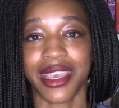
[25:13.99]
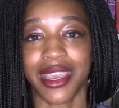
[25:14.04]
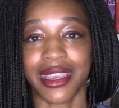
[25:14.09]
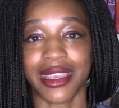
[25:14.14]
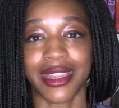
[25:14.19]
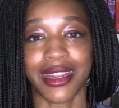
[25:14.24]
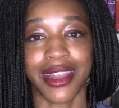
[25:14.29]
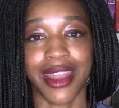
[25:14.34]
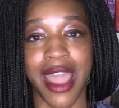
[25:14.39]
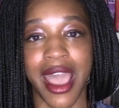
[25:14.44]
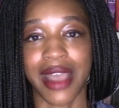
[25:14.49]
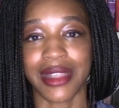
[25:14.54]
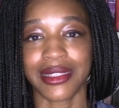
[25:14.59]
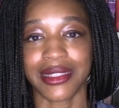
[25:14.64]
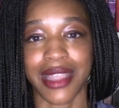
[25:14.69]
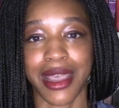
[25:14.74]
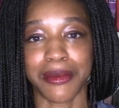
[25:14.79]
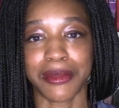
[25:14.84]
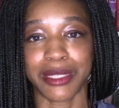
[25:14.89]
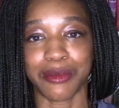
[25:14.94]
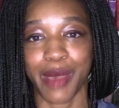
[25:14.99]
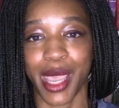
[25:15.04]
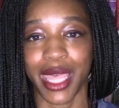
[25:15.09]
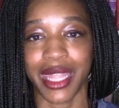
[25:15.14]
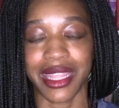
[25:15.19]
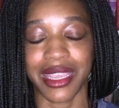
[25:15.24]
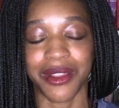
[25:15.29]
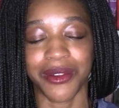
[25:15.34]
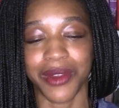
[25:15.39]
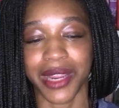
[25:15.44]
I cannot stop
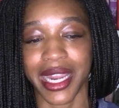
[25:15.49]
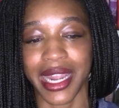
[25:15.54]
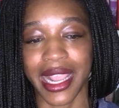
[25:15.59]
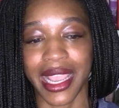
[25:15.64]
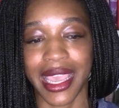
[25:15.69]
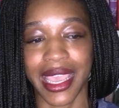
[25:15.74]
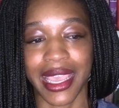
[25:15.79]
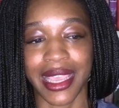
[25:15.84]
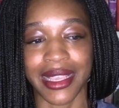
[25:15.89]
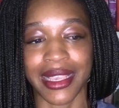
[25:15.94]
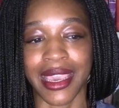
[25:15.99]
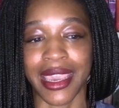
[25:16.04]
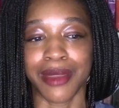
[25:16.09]
smiling reading it.